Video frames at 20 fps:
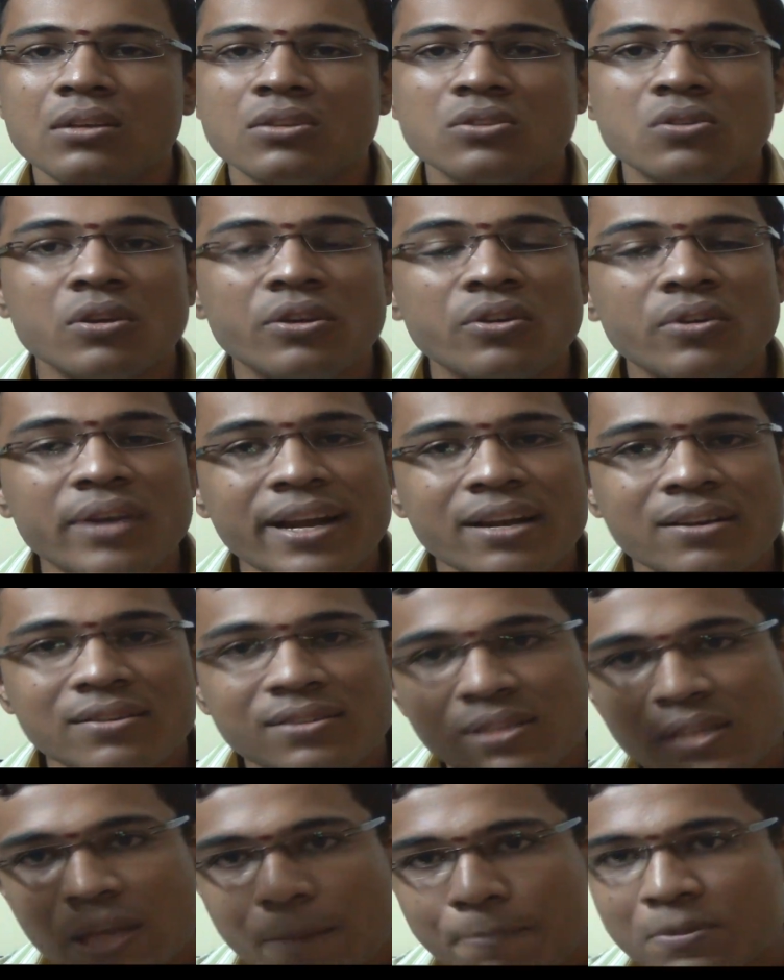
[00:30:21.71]
So you need
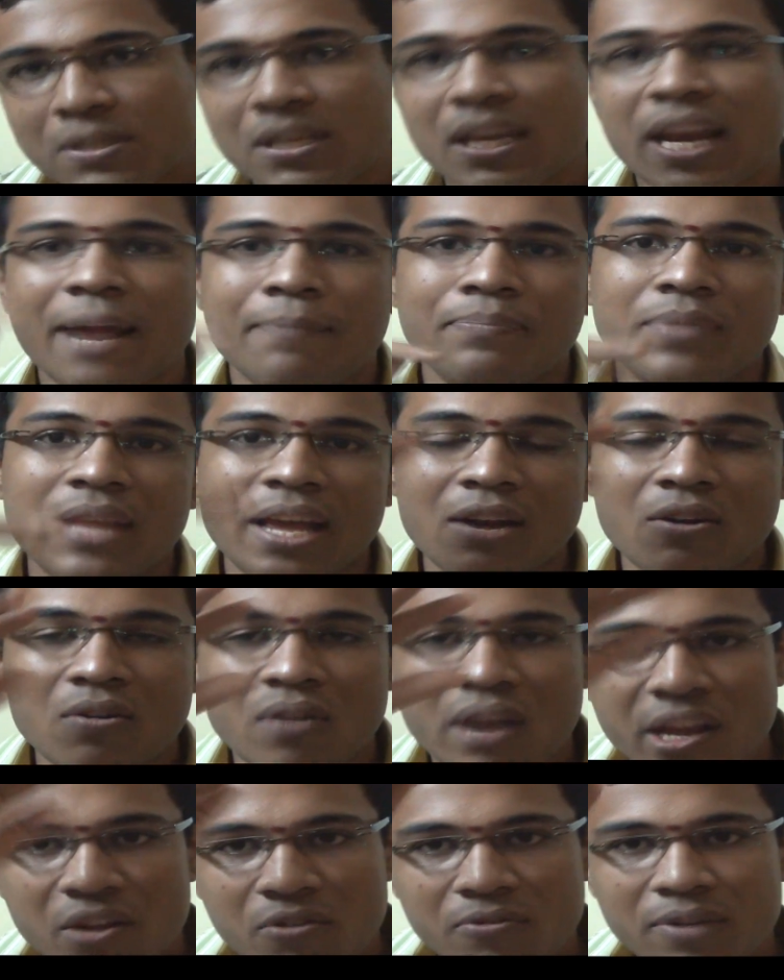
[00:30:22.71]
to subscribe, then
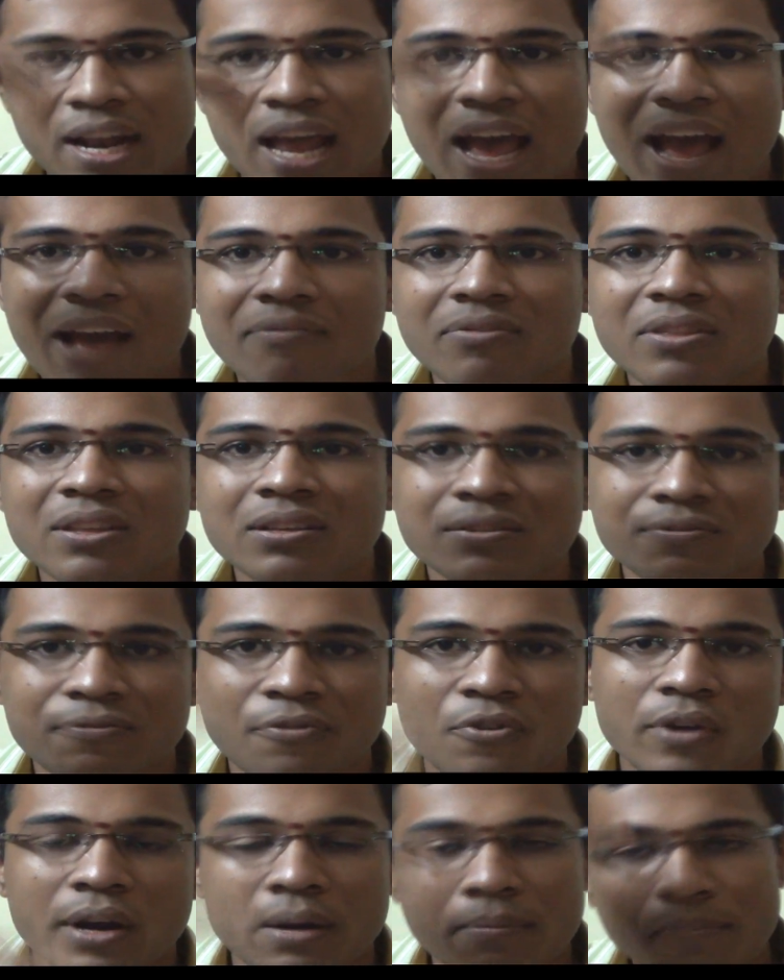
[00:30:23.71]
only you will have this
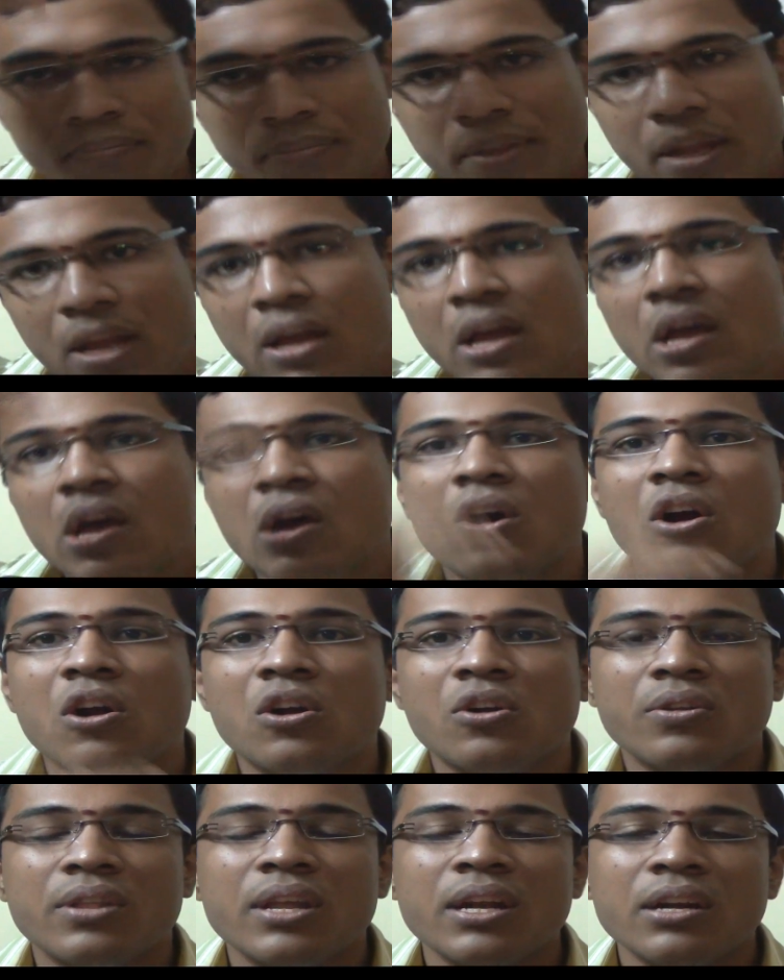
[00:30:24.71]
forum
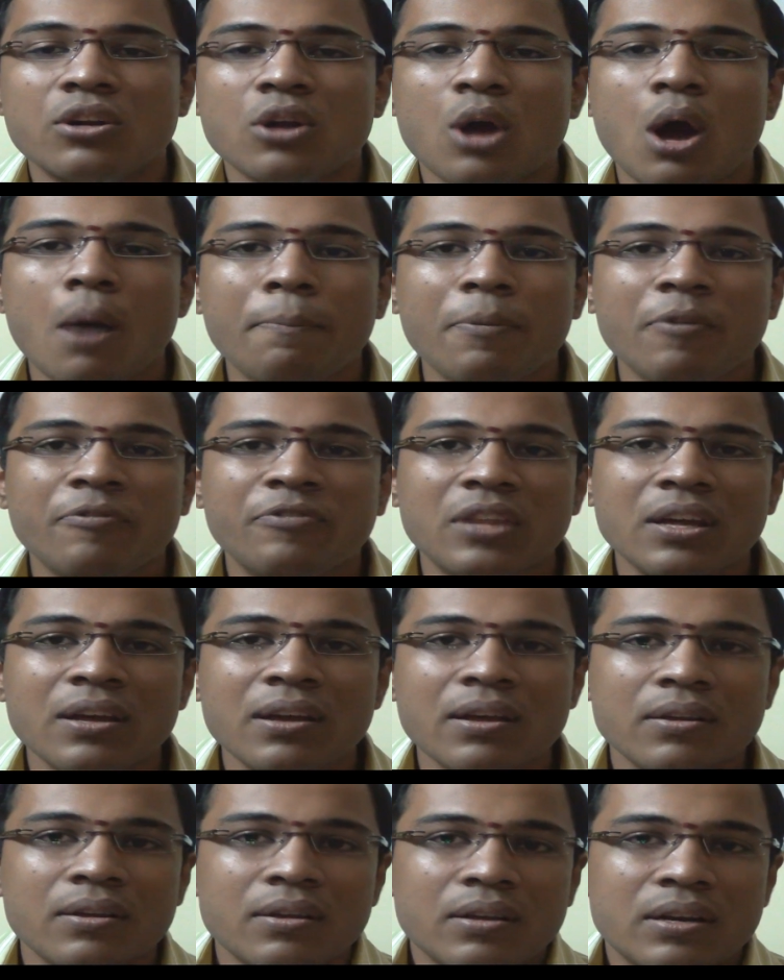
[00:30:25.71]
onto the top of
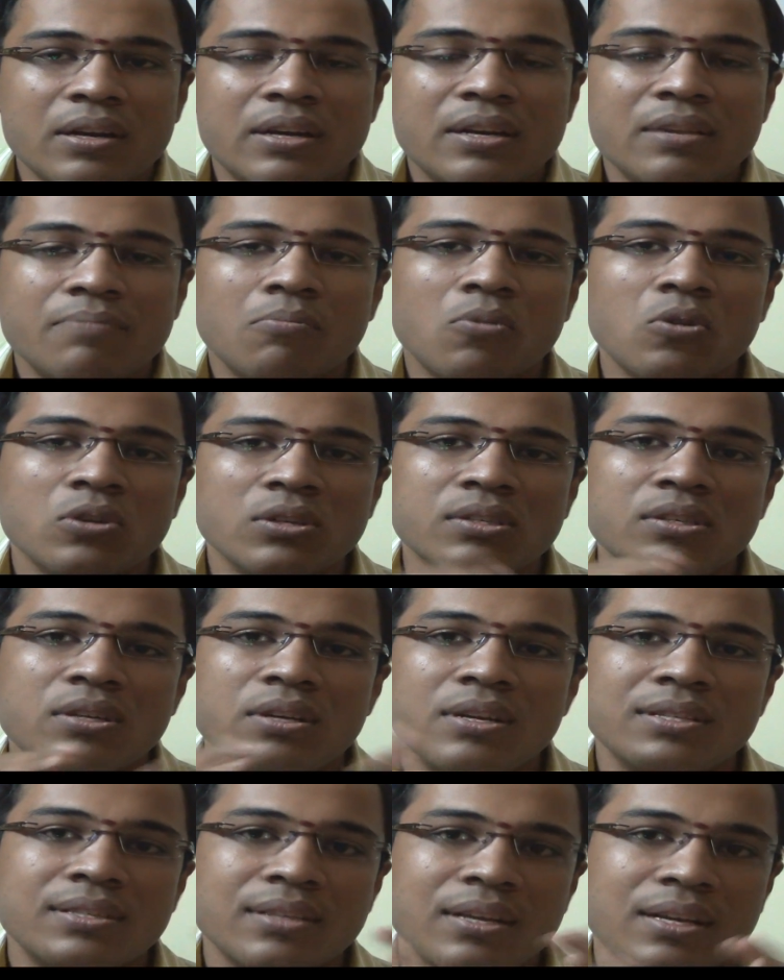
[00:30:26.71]
the
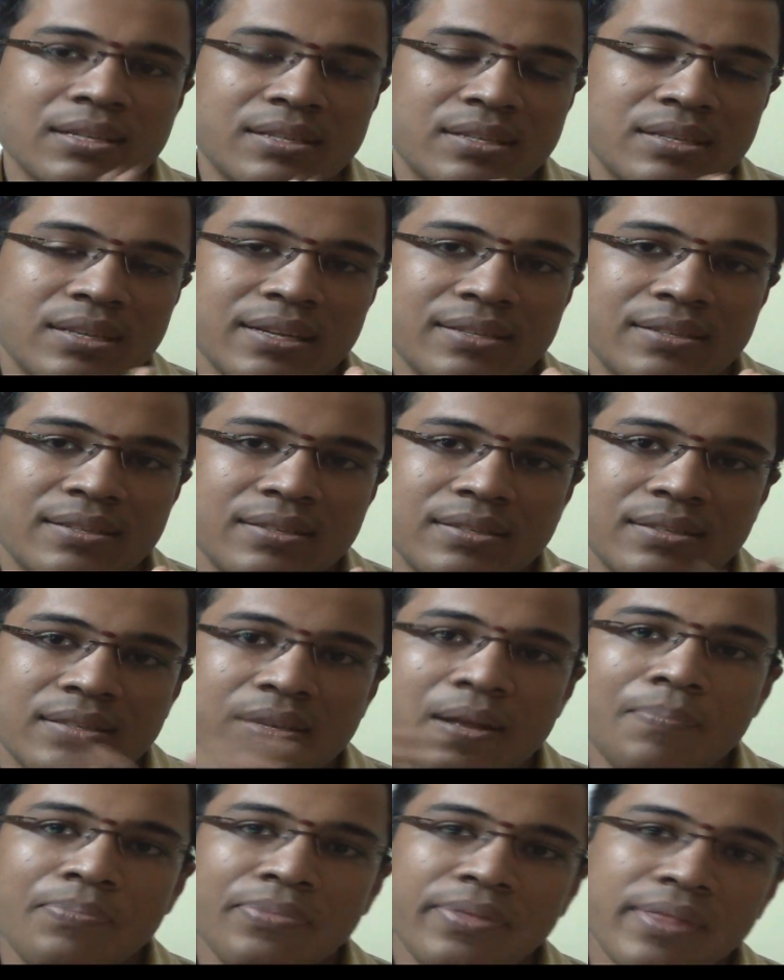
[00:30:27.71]
most discussed
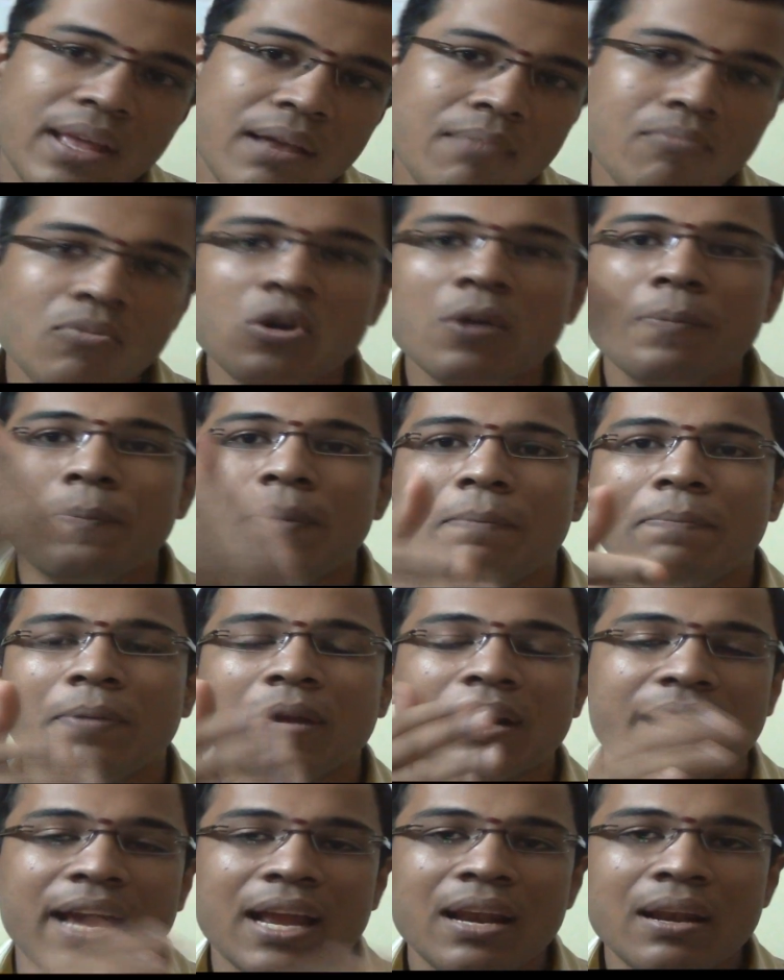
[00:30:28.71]
lists. Then more
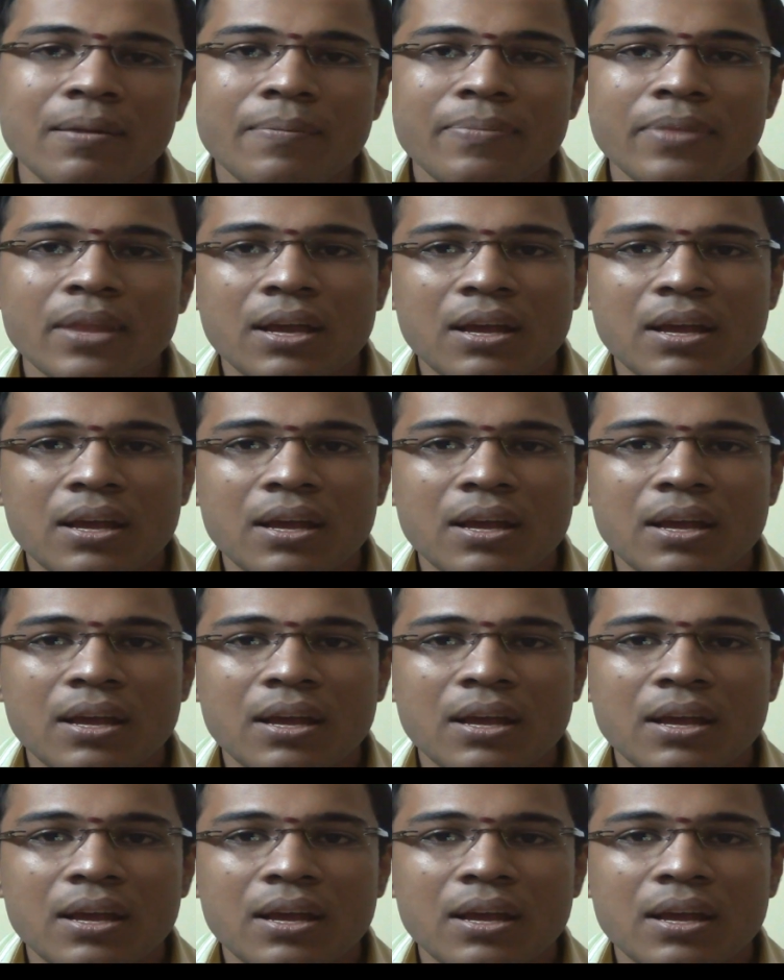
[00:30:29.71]
people can